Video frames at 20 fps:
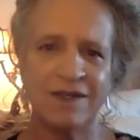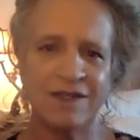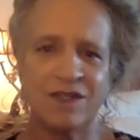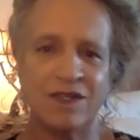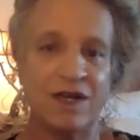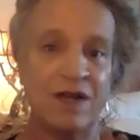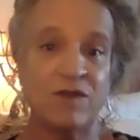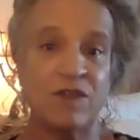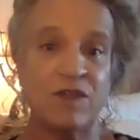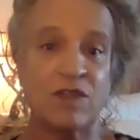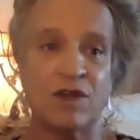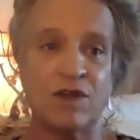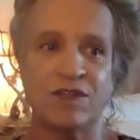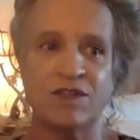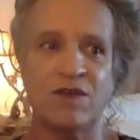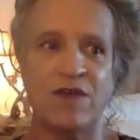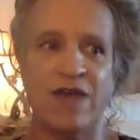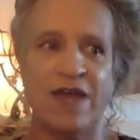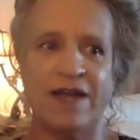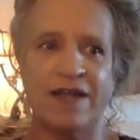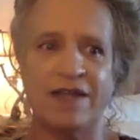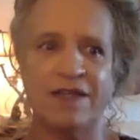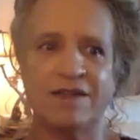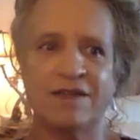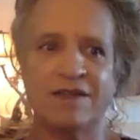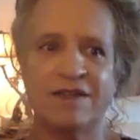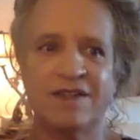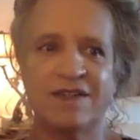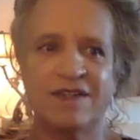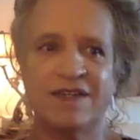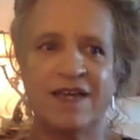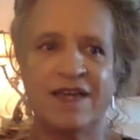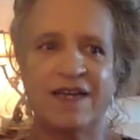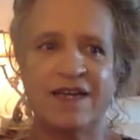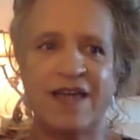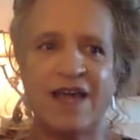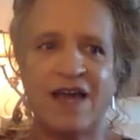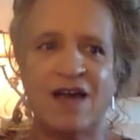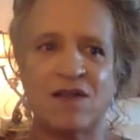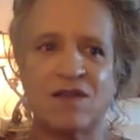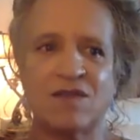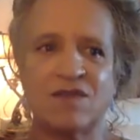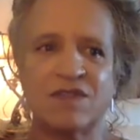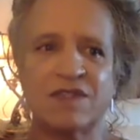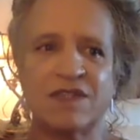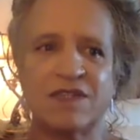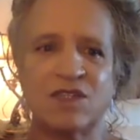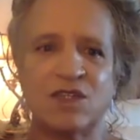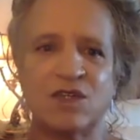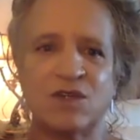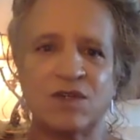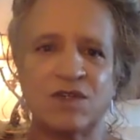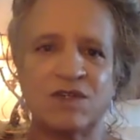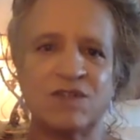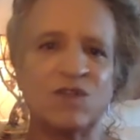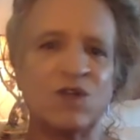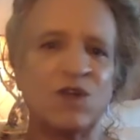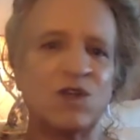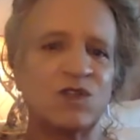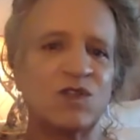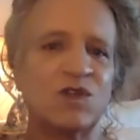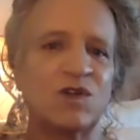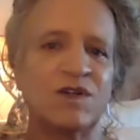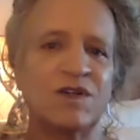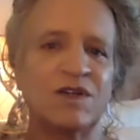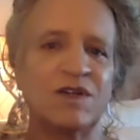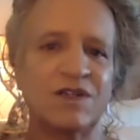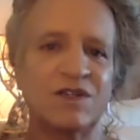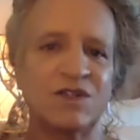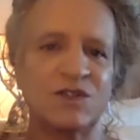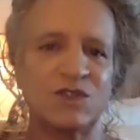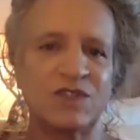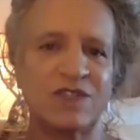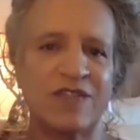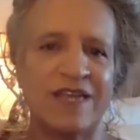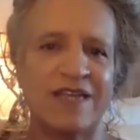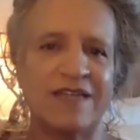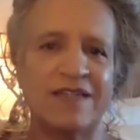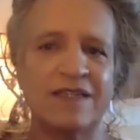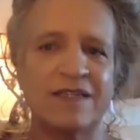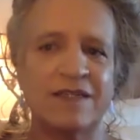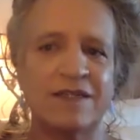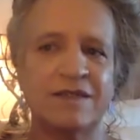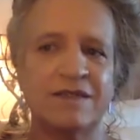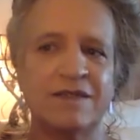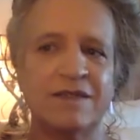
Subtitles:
You never thought you had it. And now all of a sudden you're starting to understand it.